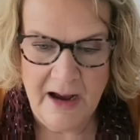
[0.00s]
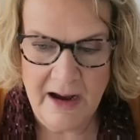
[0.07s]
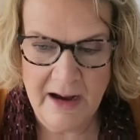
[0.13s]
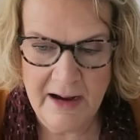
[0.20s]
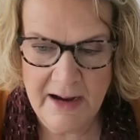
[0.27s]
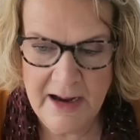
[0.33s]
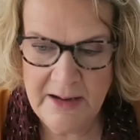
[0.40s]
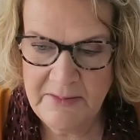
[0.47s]

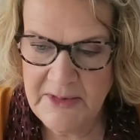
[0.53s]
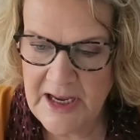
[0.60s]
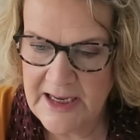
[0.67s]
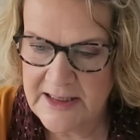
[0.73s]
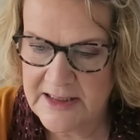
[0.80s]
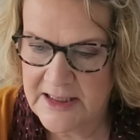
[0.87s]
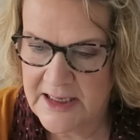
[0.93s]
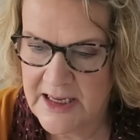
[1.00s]
I'm
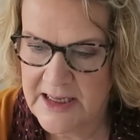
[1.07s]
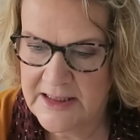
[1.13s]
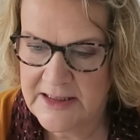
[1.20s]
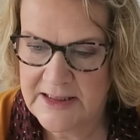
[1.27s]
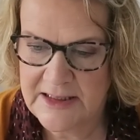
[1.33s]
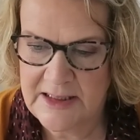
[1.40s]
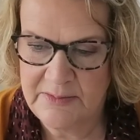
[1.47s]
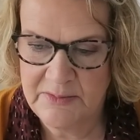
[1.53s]
guessing it's
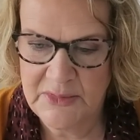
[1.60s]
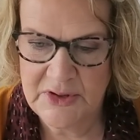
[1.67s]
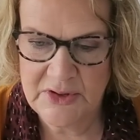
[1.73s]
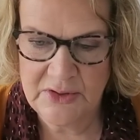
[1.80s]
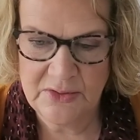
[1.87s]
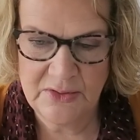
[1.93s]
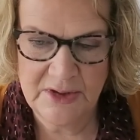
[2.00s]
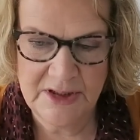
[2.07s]
some
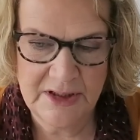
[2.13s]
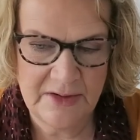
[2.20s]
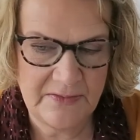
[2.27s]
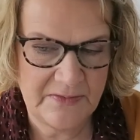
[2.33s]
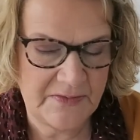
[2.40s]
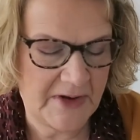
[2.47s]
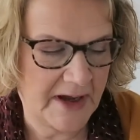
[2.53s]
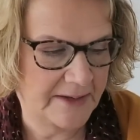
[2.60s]
sort
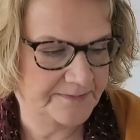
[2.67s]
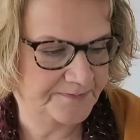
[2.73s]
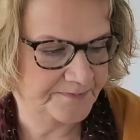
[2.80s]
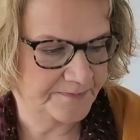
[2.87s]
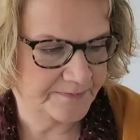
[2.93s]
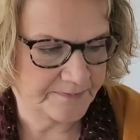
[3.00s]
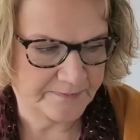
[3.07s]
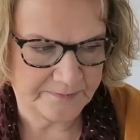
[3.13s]
of um,